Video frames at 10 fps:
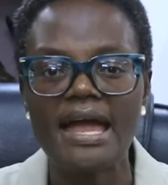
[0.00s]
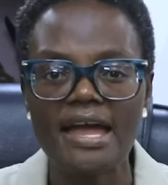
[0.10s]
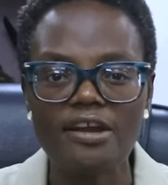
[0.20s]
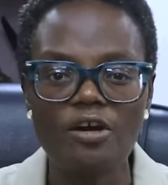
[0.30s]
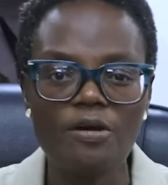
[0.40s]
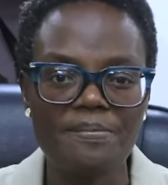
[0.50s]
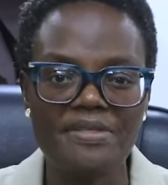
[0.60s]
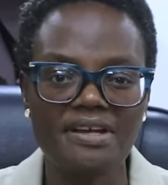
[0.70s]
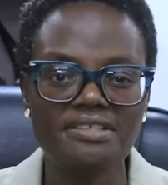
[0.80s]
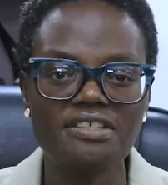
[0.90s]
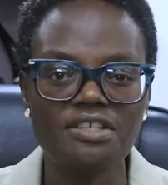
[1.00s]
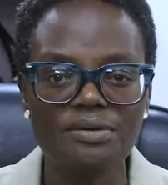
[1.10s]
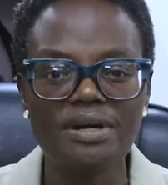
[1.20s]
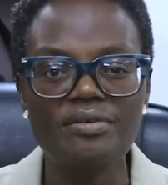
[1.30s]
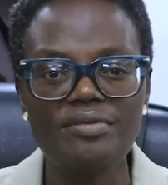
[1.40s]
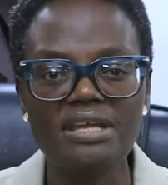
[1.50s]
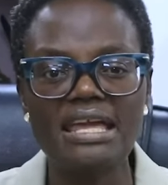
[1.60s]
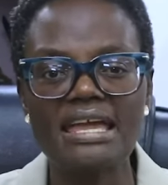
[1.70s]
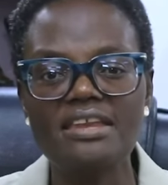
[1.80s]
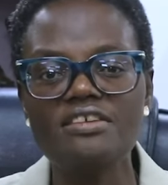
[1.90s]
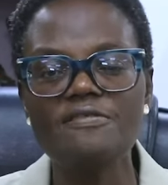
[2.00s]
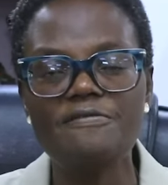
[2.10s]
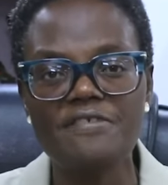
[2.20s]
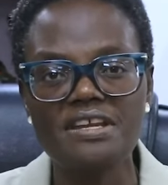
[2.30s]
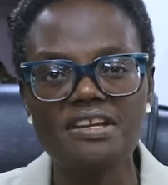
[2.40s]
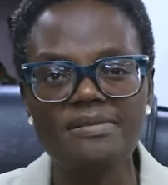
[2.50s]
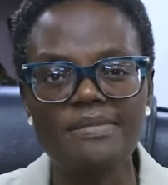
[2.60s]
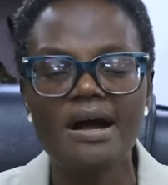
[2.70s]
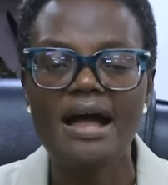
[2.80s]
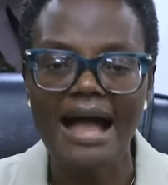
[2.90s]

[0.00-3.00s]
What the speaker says: and hope that you can regain your freedom